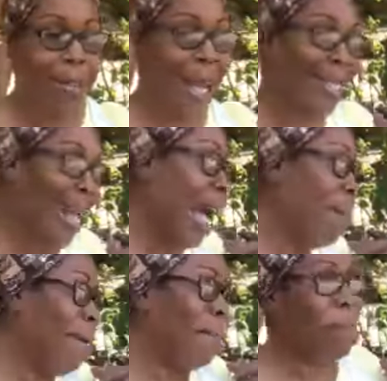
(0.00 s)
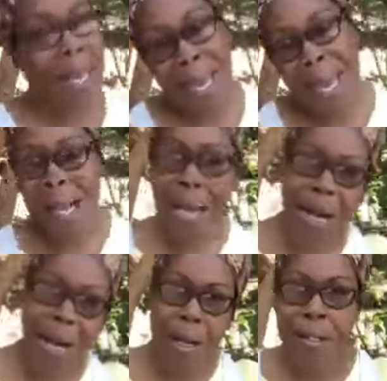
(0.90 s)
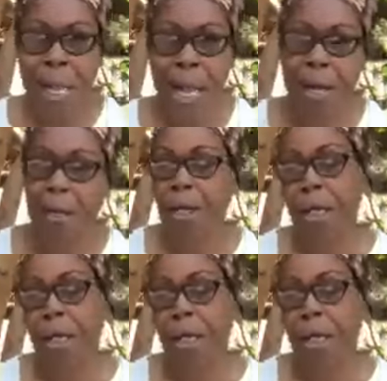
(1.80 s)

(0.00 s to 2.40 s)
Guys, I'm a big girl now.